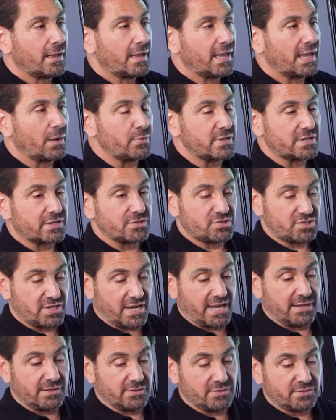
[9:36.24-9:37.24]
And we can
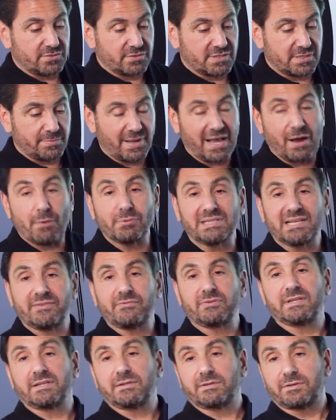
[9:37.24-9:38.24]
change the power
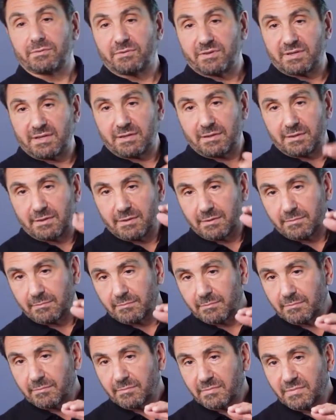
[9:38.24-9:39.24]
level into
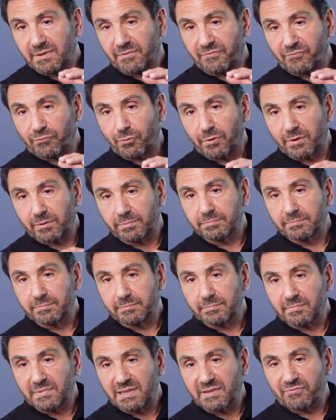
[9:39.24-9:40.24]
the four
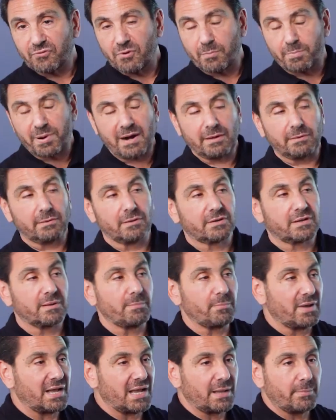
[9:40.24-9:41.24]
parallel
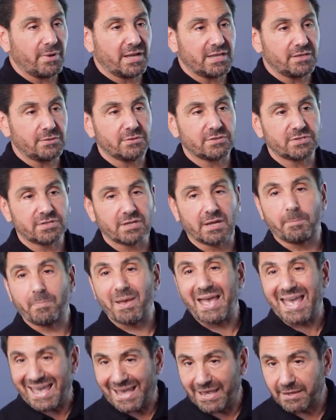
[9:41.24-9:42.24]
combined by using a
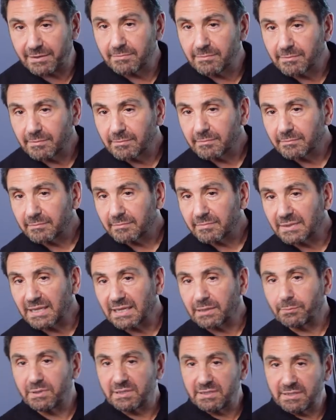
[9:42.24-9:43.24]
pad,
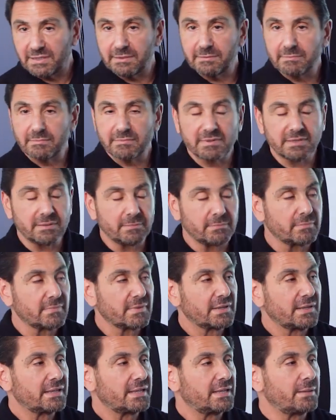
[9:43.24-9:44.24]
like we did
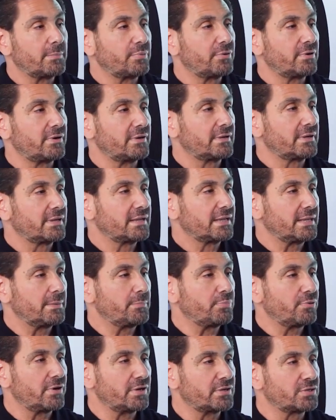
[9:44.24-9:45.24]
in part
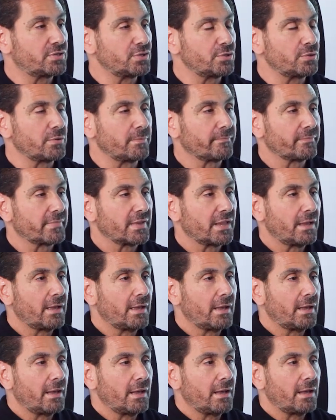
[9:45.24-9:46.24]
2.
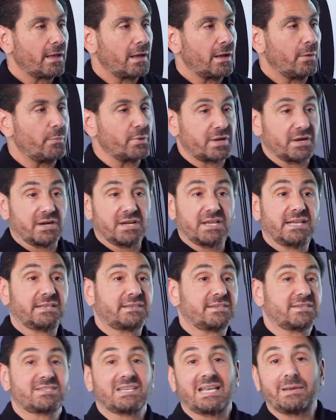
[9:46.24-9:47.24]
Are we going to get
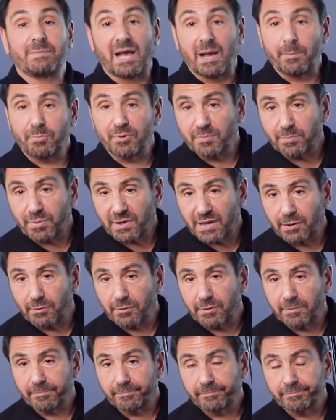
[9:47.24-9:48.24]
the same output
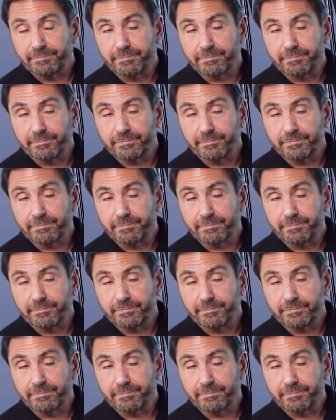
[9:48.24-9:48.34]
power?